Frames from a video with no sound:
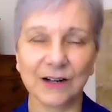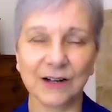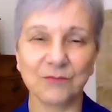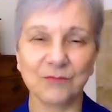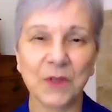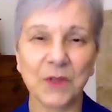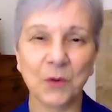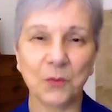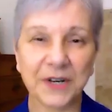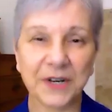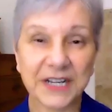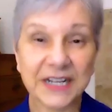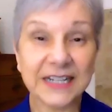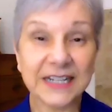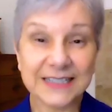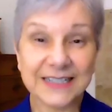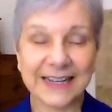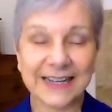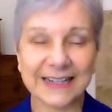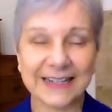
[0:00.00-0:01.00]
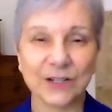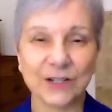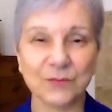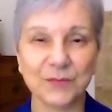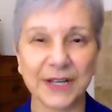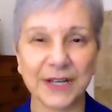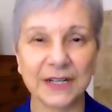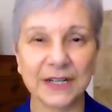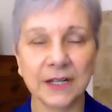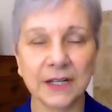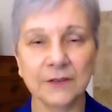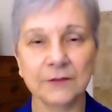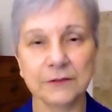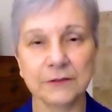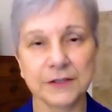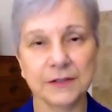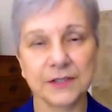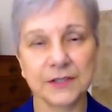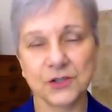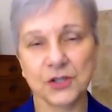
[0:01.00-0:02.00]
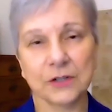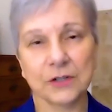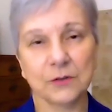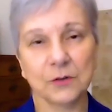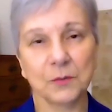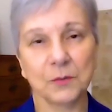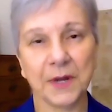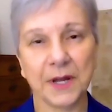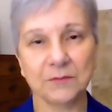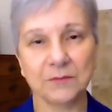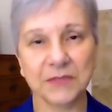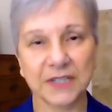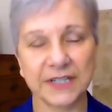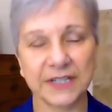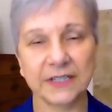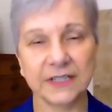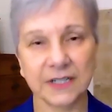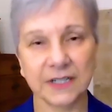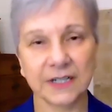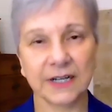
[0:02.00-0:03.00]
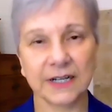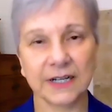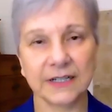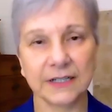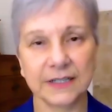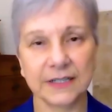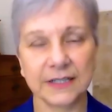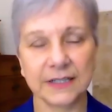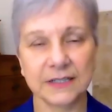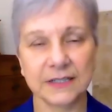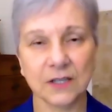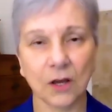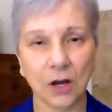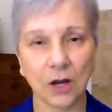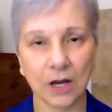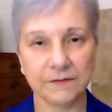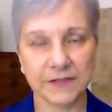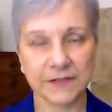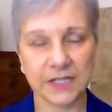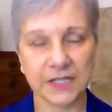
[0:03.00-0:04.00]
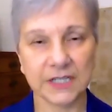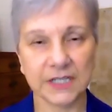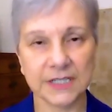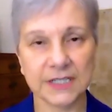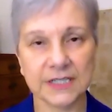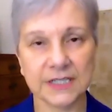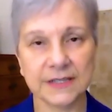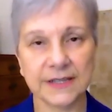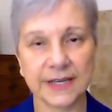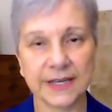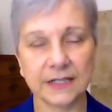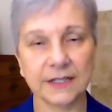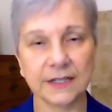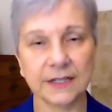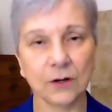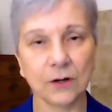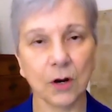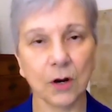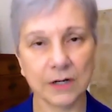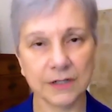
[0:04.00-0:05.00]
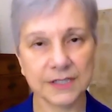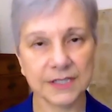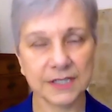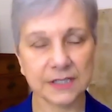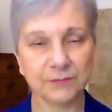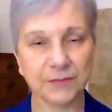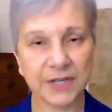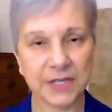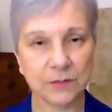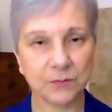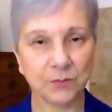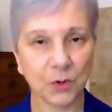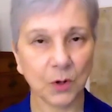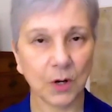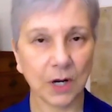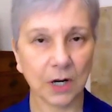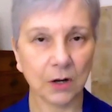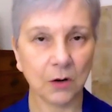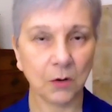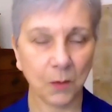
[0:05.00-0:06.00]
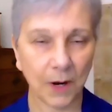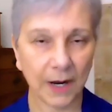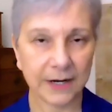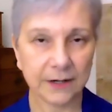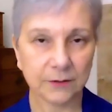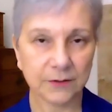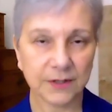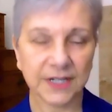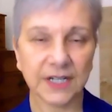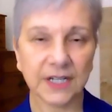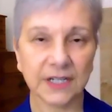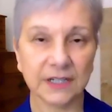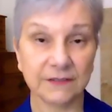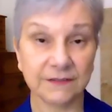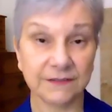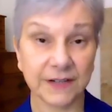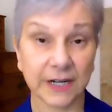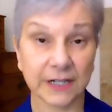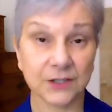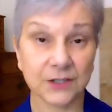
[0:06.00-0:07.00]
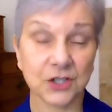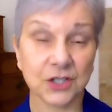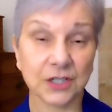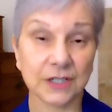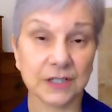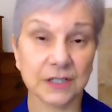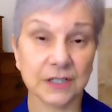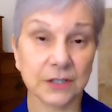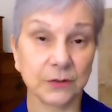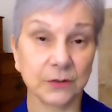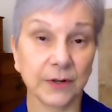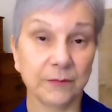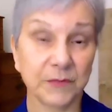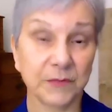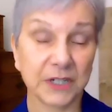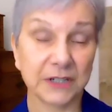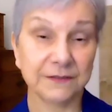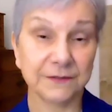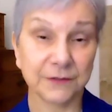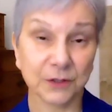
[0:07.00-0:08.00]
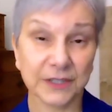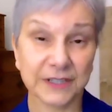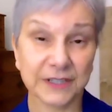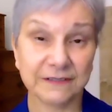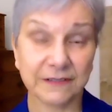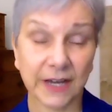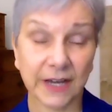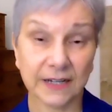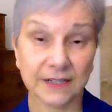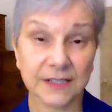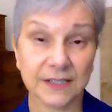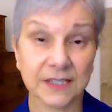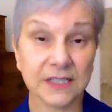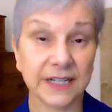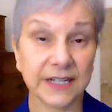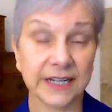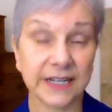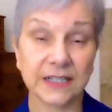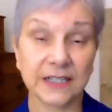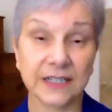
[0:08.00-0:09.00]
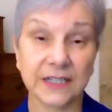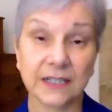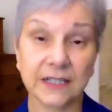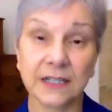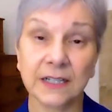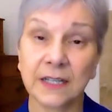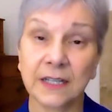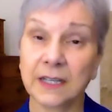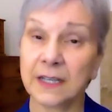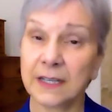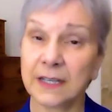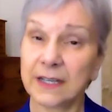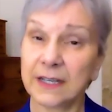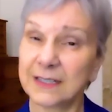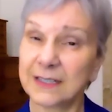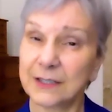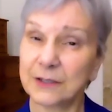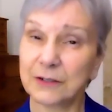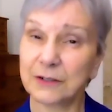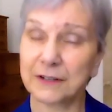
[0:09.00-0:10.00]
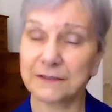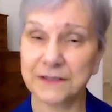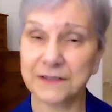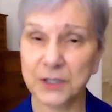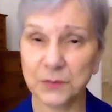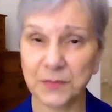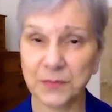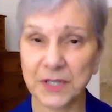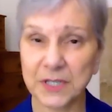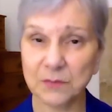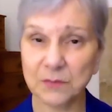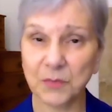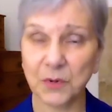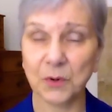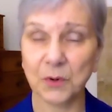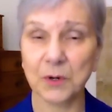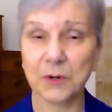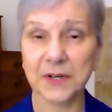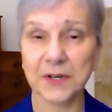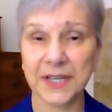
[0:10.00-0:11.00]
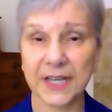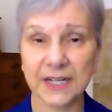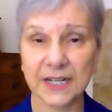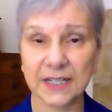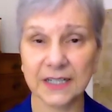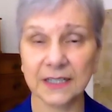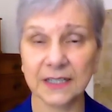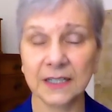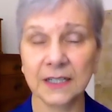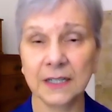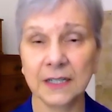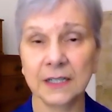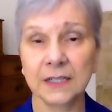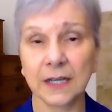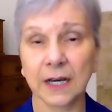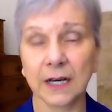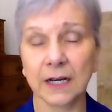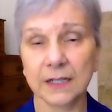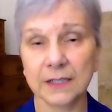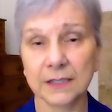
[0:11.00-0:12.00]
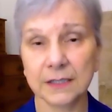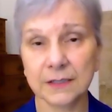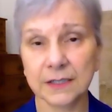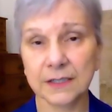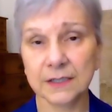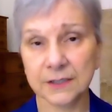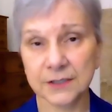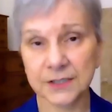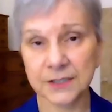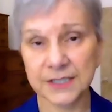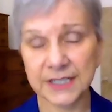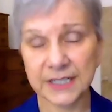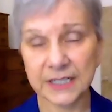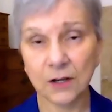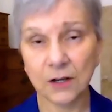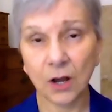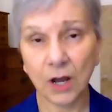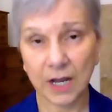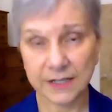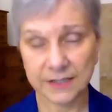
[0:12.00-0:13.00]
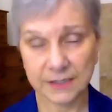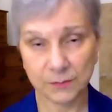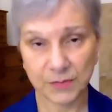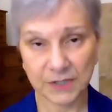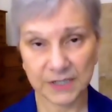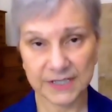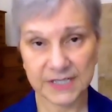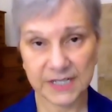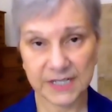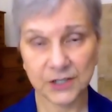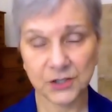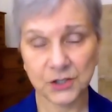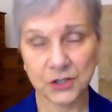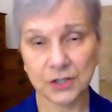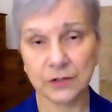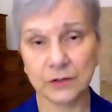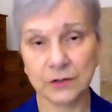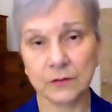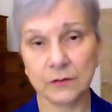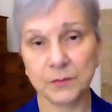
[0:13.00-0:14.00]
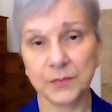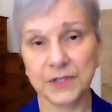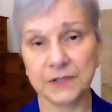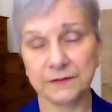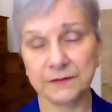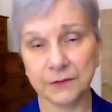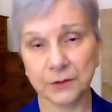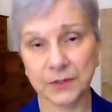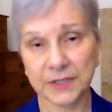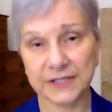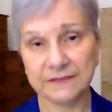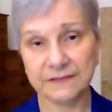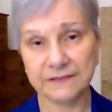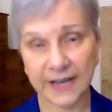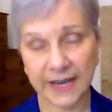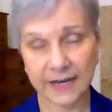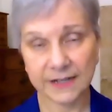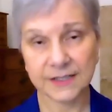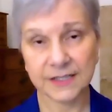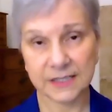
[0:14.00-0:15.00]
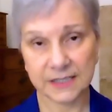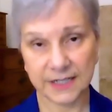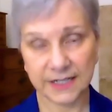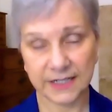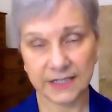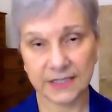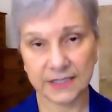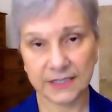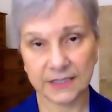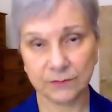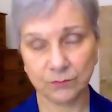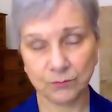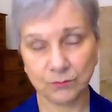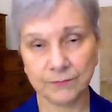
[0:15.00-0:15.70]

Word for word: um, we need data, but for the general public, uh, it's obvious that there are people acquiring infections who have been fully vaccinated, and there are a few people who are getting uh, to need hospitalization who've been fully vaccinated.